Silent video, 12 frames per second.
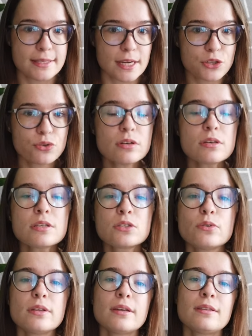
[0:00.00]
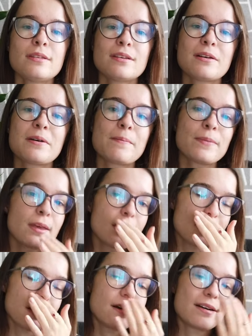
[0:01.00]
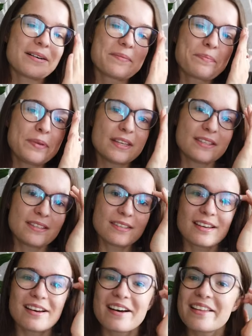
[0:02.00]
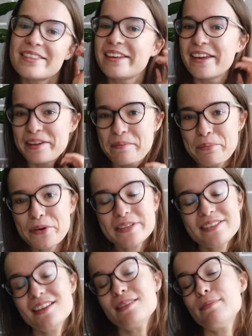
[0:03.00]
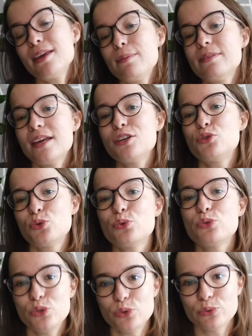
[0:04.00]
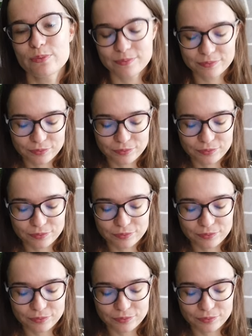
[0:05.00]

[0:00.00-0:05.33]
etc. So that they get impressed and maybe they choose you.